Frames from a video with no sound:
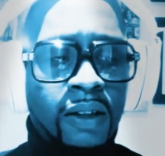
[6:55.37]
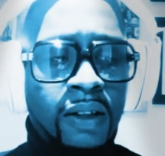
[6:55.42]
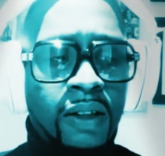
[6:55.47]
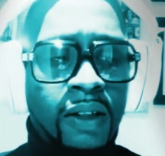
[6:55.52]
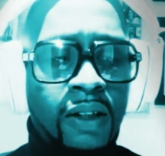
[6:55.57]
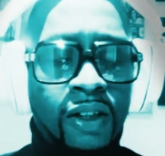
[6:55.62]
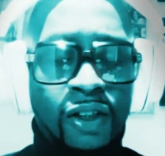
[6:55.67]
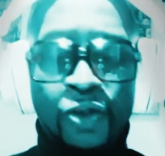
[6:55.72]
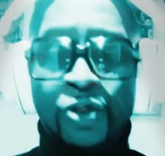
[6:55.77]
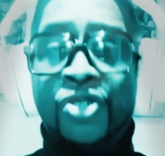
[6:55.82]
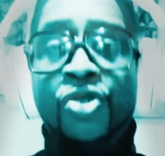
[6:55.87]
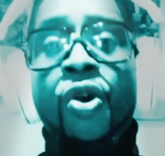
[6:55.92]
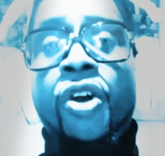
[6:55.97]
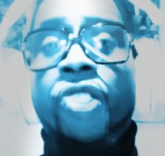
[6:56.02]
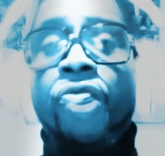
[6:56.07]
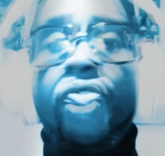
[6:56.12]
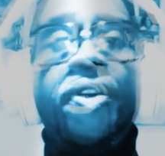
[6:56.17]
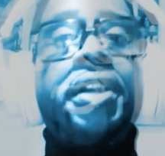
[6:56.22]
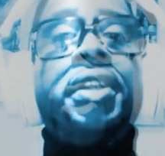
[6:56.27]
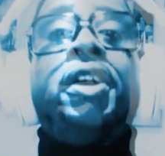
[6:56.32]
You saw the
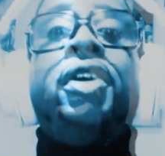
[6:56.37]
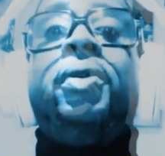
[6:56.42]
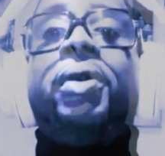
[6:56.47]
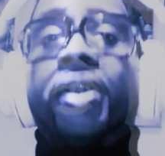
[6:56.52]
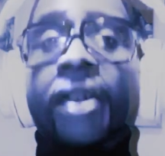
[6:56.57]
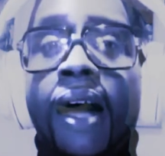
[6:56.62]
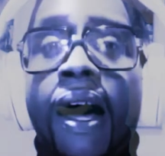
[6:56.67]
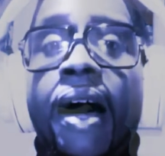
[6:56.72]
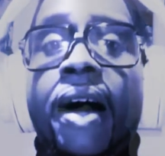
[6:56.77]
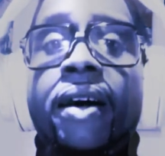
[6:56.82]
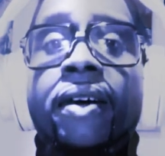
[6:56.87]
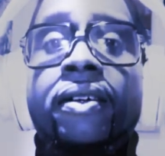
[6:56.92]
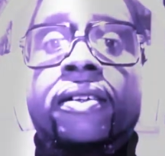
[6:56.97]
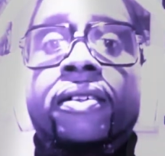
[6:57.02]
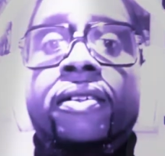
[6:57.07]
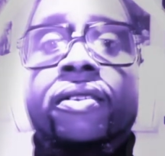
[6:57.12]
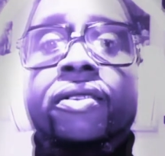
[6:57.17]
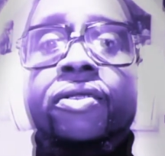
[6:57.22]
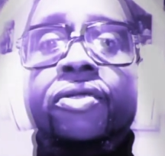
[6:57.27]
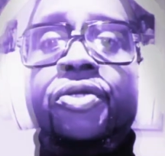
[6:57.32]
video a lot.
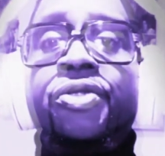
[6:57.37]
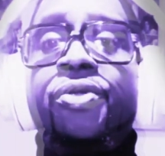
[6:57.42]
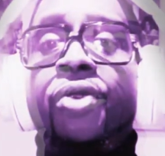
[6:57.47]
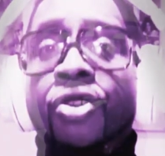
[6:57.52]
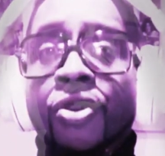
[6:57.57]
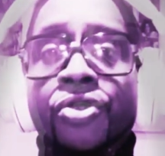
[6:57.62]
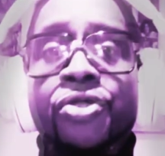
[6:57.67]
You saw those